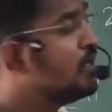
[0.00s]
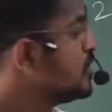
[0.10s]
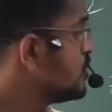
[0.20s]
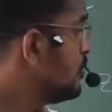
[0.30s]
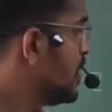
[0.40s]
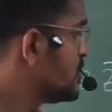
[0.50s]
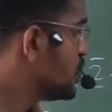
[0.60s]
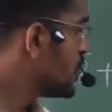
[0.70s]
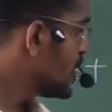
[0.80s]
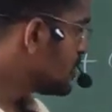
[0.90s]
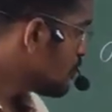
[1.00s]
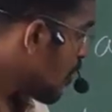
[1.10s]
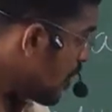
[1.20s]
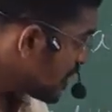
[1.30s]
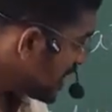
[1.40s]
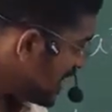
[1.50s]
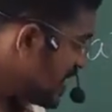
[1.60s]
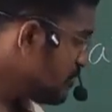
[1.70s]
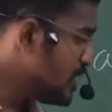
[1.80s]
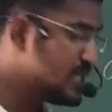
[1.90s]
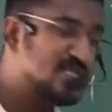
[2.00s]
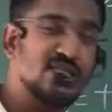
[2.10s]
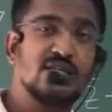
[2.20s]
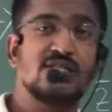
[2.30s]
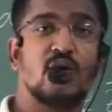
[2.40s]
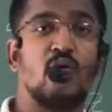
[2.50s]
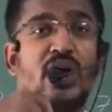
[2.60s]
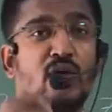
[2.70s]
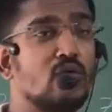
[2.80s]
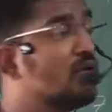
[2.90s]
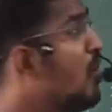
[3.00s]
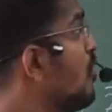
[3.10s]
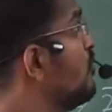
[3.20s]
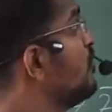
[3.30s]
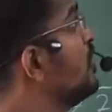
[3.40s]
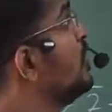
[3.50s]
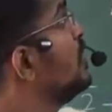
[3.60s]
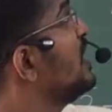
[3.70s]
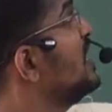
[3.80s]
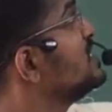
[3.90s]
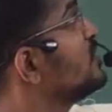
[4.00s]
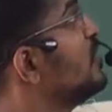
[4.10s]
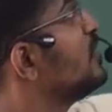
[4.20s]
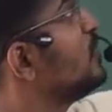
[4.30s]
So make sure that mod a means square root of a square